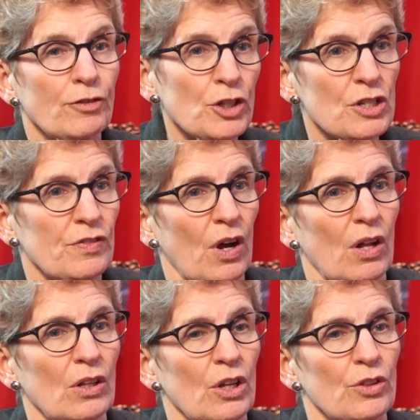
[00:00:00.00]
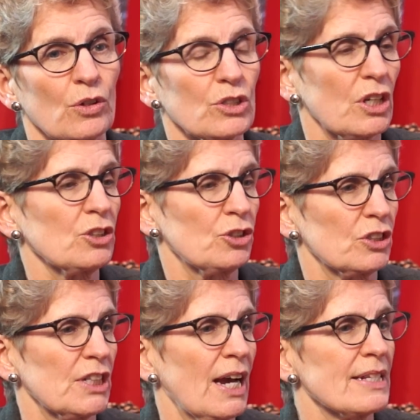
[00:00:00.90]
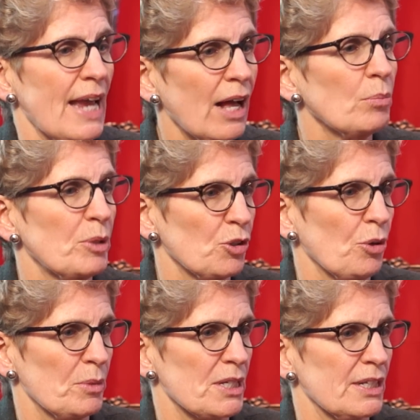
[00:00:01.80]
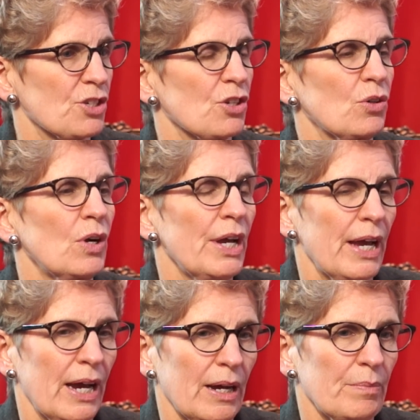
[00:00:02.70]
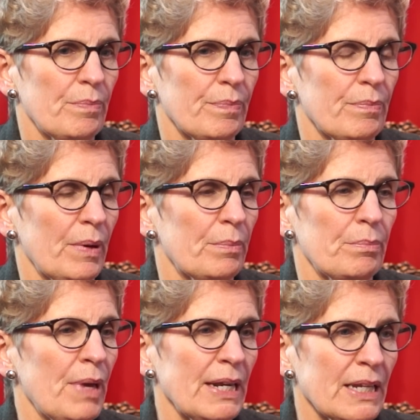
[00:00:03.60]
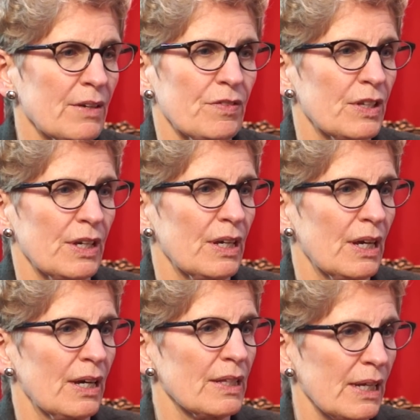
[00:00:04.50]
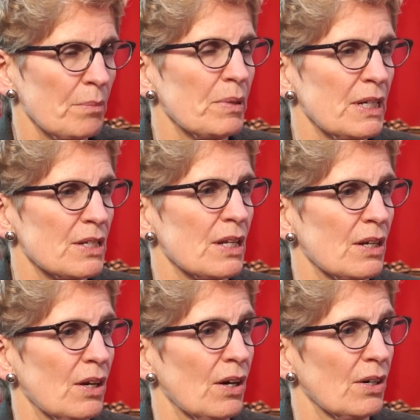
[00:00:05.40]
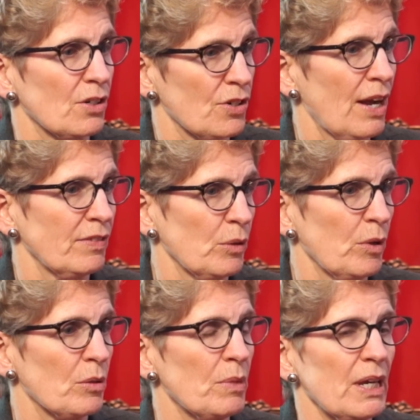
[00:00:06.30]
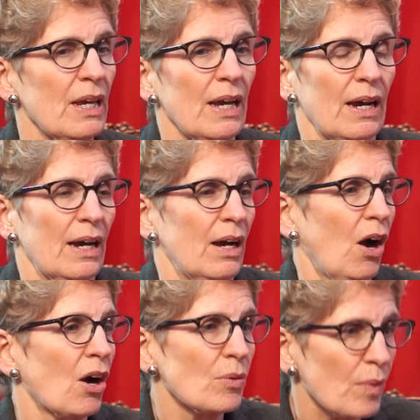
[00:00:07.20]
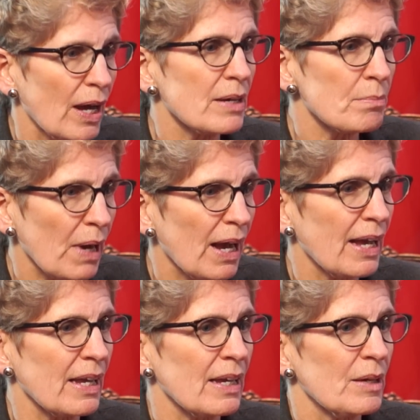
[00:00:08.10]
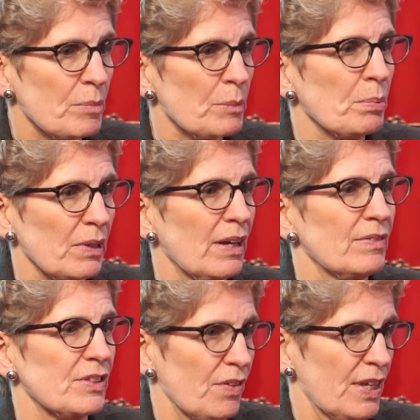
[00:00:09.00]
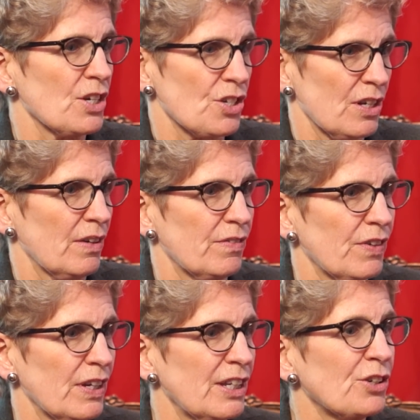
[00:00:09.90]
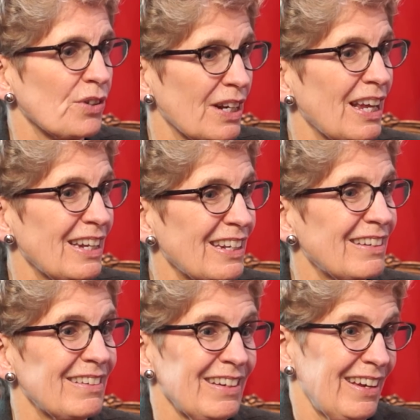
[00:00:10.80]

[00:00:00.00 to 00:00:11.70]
first of all, those cultural ties help enormously. So many of the companies that are traveling with me are run by people of South Asian, of Indo-Canadian